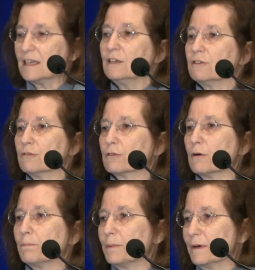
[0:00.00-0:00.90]
In
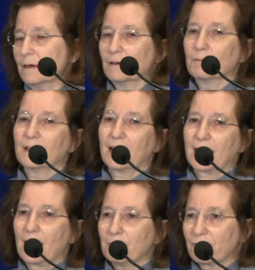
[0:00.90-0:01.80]
Europe, where I
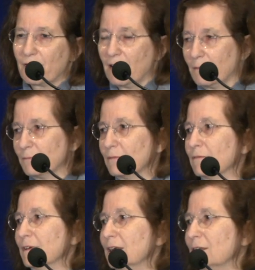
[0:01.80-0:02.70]
come from,
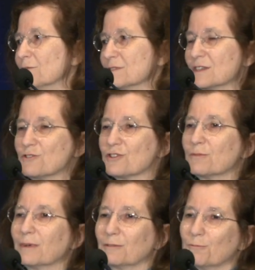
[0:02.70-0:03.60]
we use the
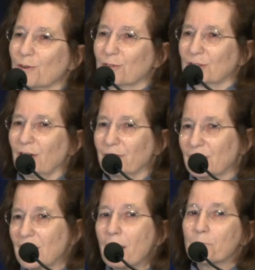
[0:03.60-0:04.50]
German word
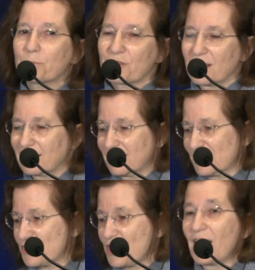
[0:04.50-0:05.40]
of Gumprecht
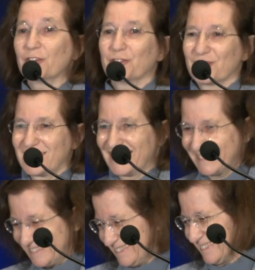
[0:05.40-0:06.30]
shadows.
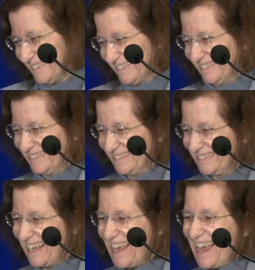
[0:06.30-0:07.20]

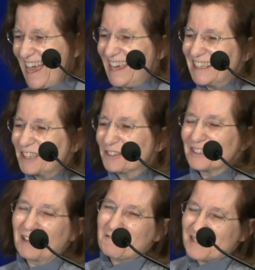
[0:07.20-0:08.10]
And I thought
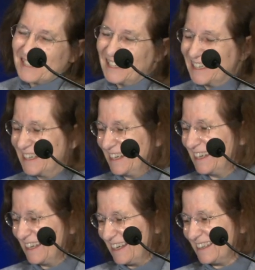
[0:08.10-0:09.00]
that was a
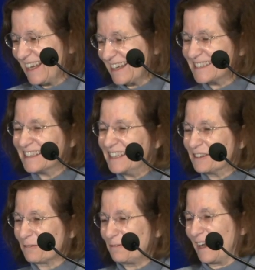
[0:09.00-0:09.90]
nice
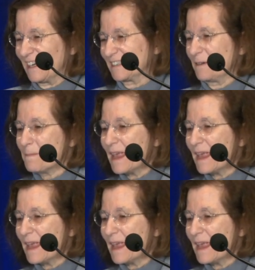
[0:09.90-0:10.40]
little fact.